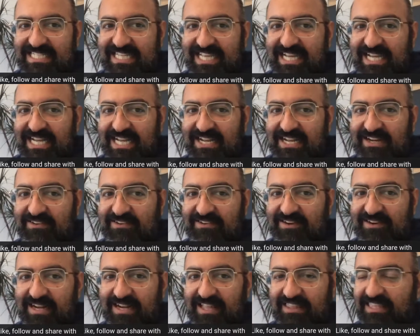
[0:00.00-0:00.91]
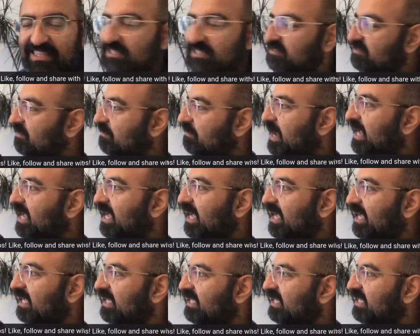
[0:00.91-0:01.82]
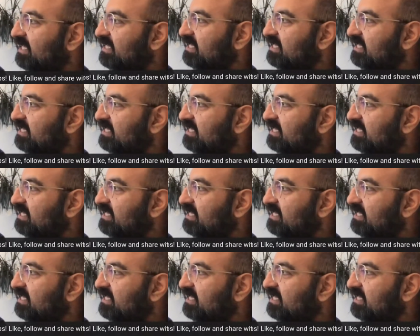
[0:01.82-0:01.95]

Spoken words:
I think it's Rebecca.